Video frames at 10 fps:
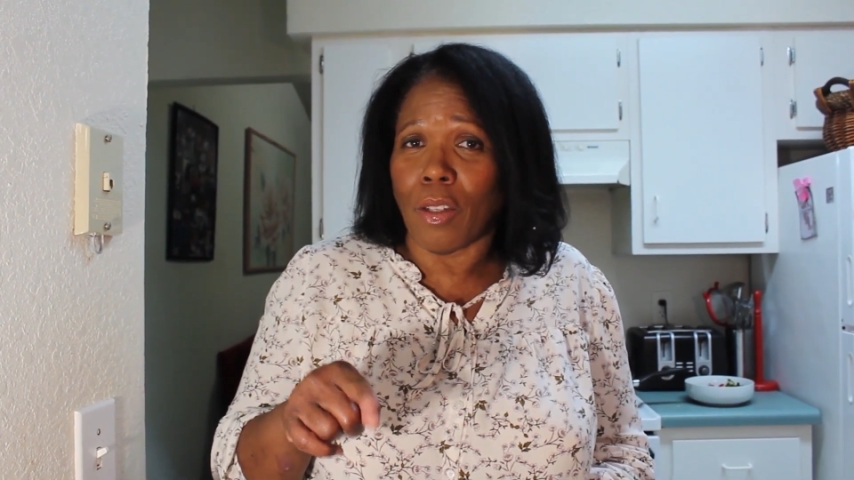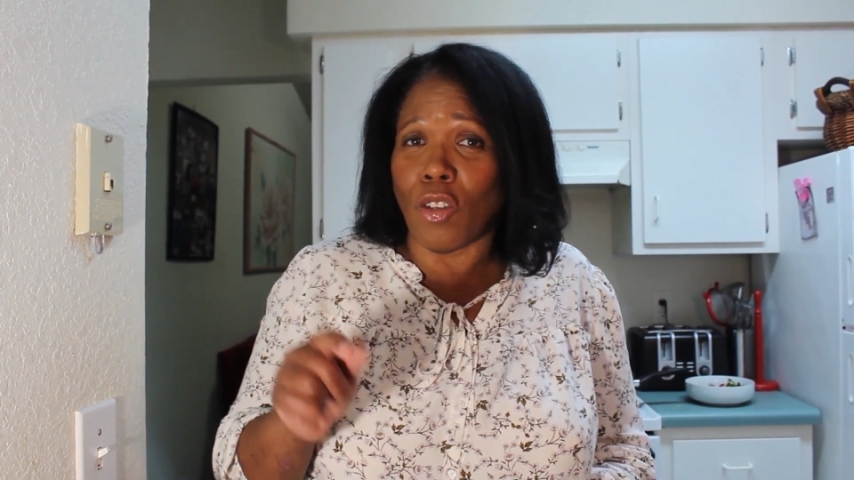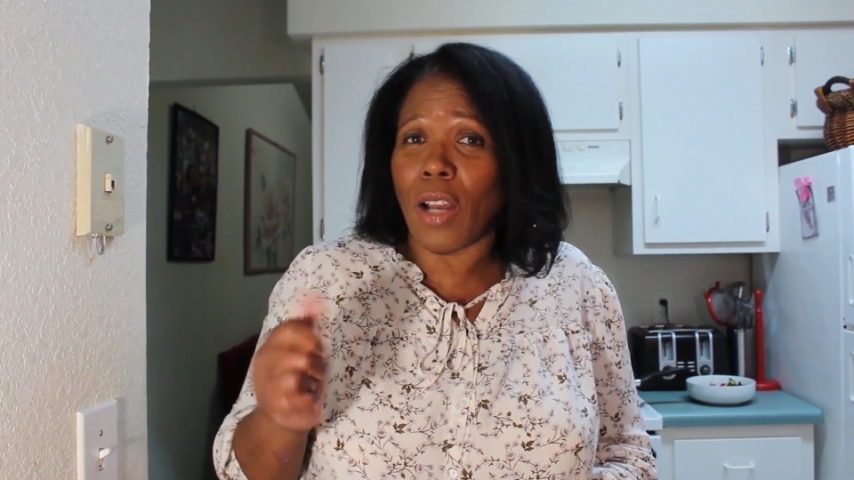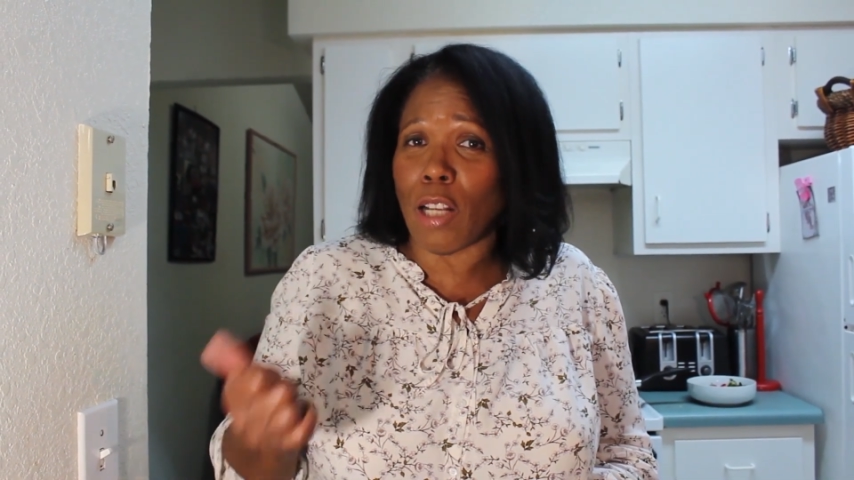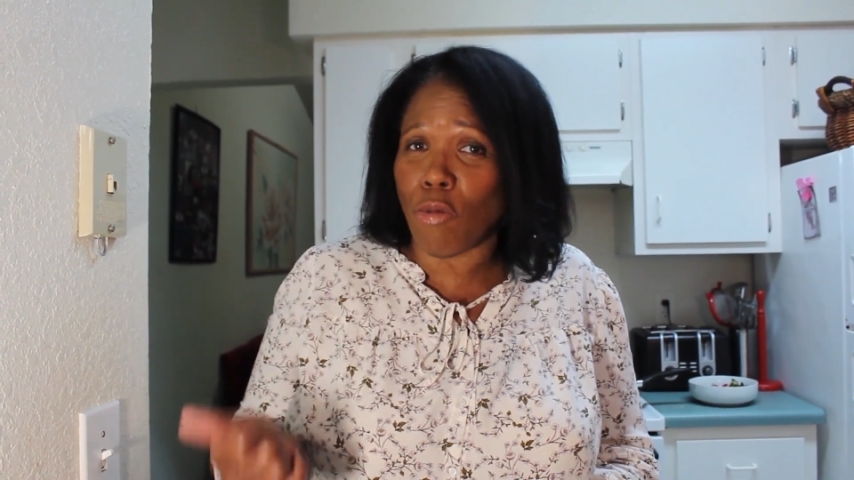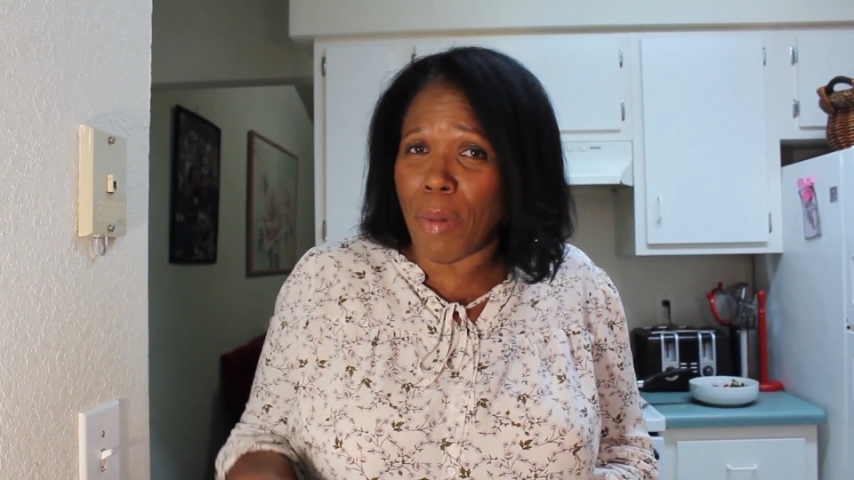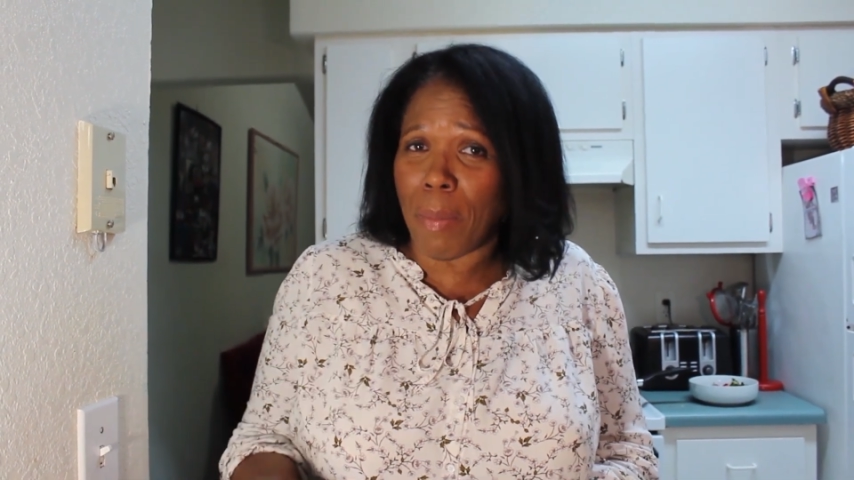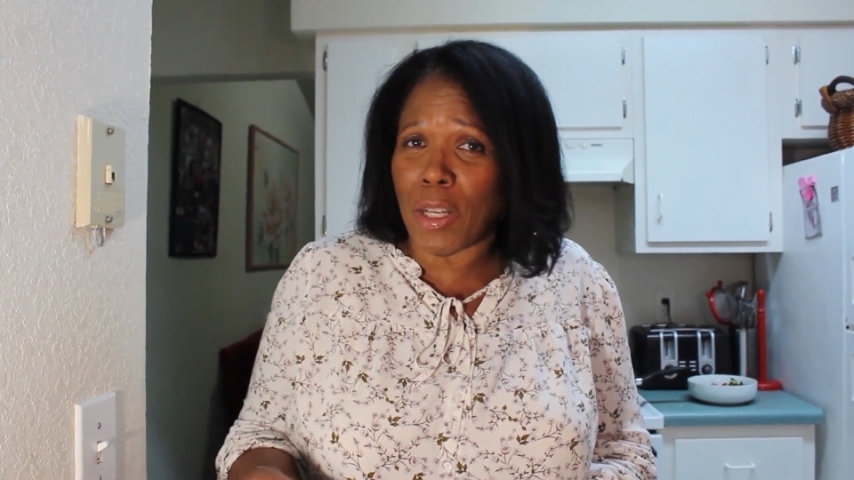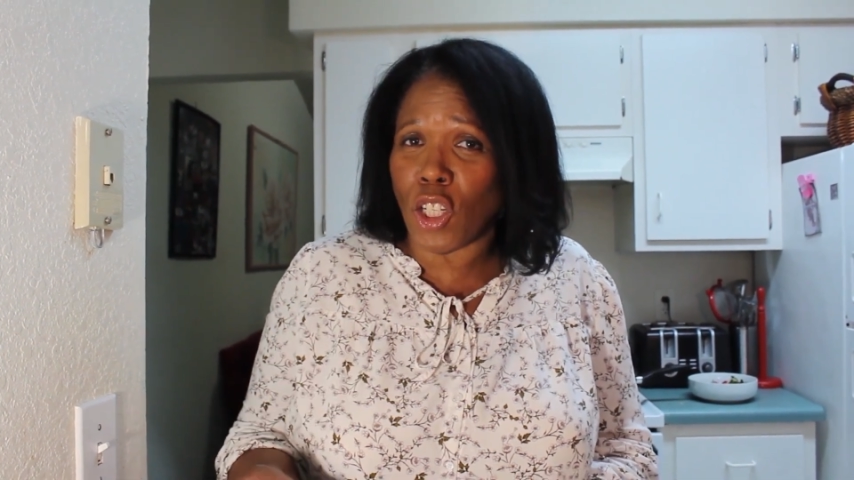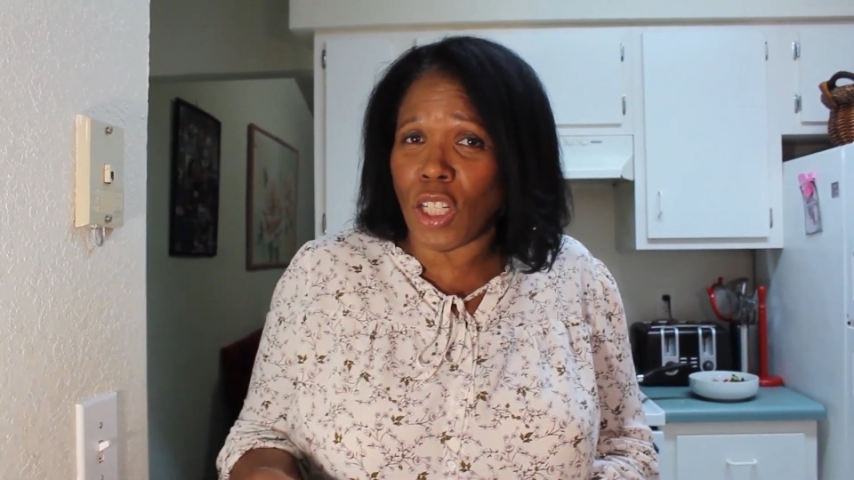You guys
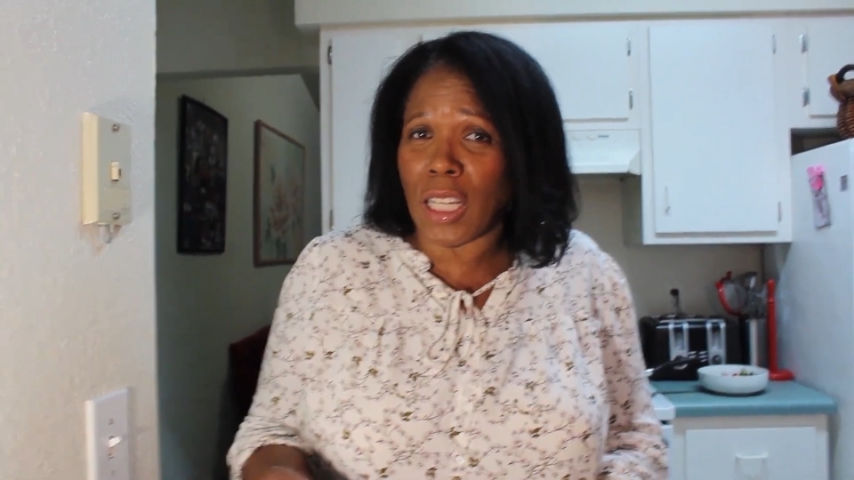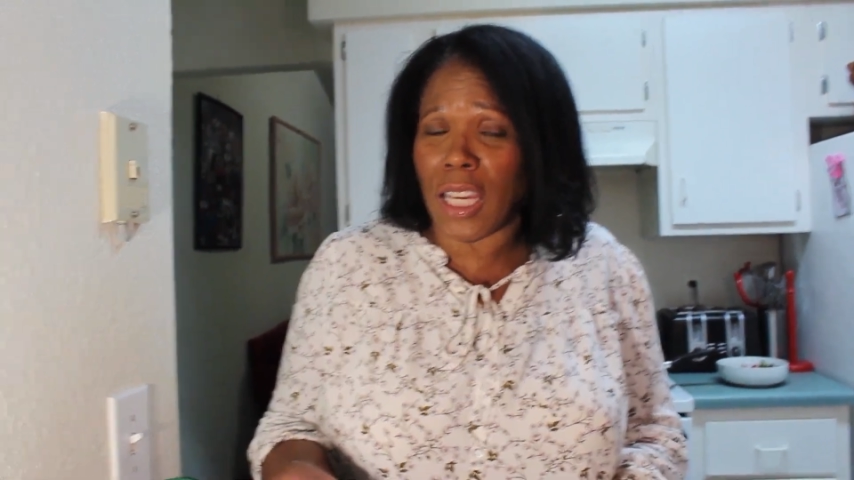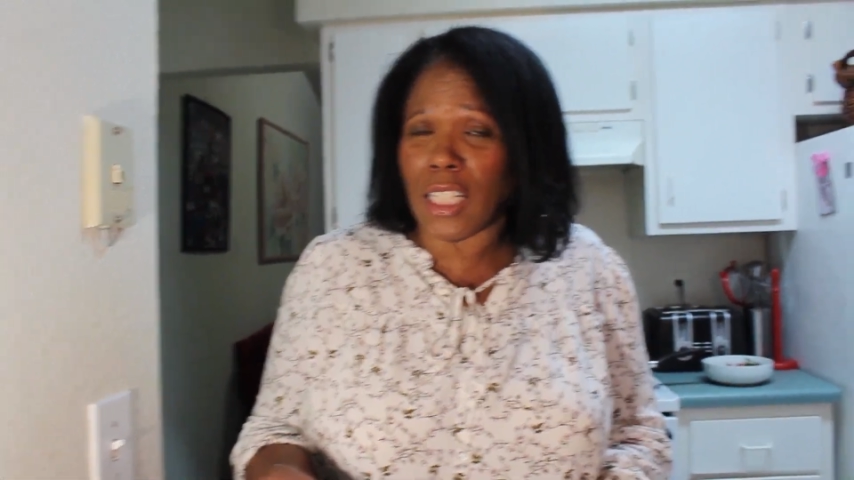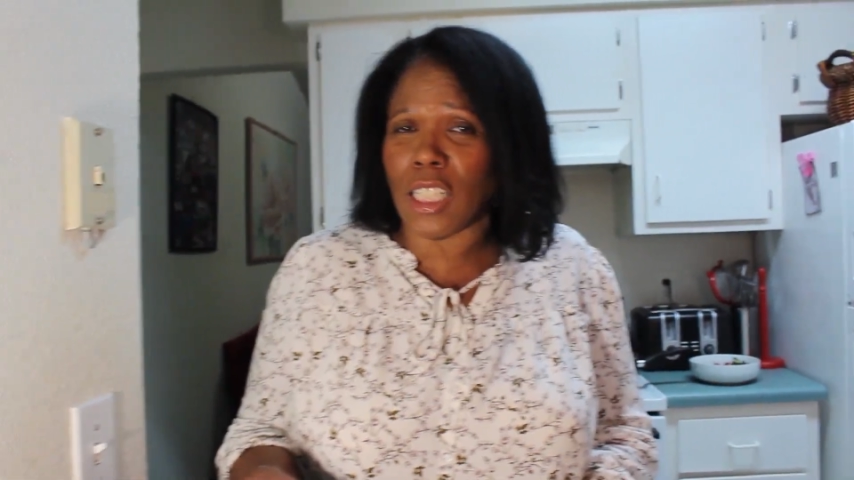remember the sugar cane